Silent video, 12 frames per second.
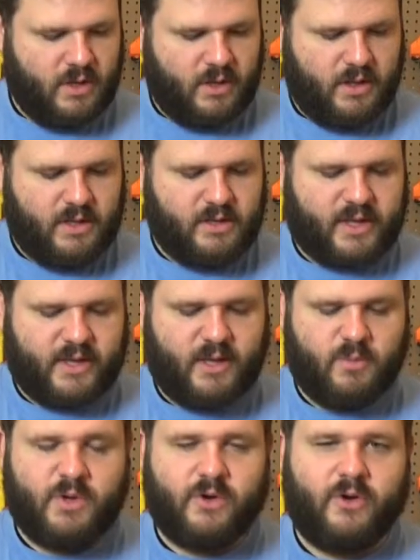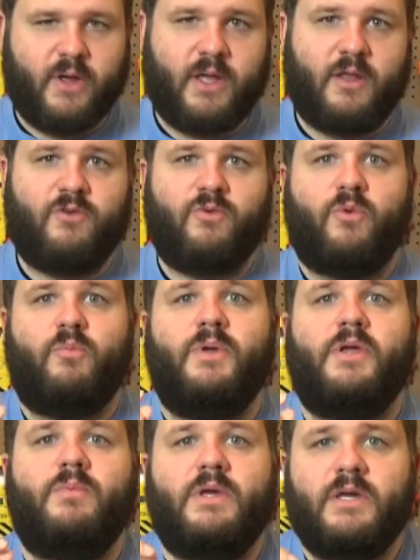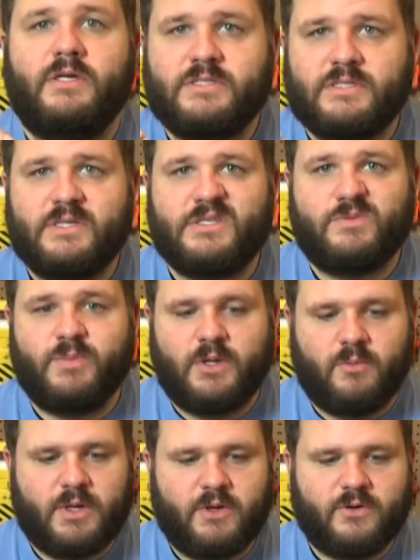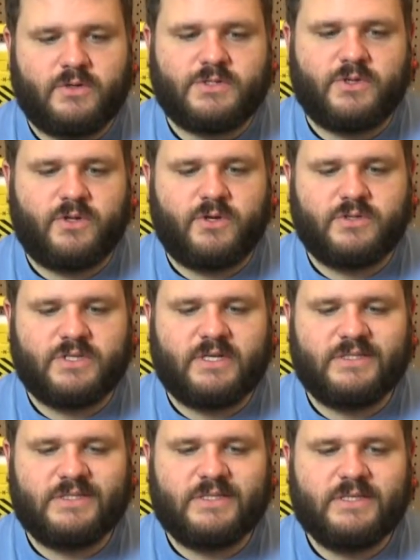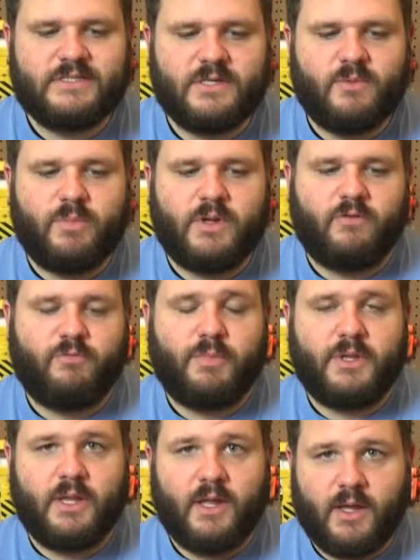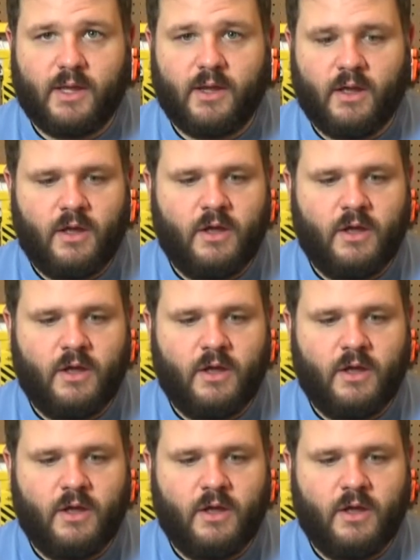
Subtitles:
in diameter, and your BB is 6 millimeters, so there's a decent bit of play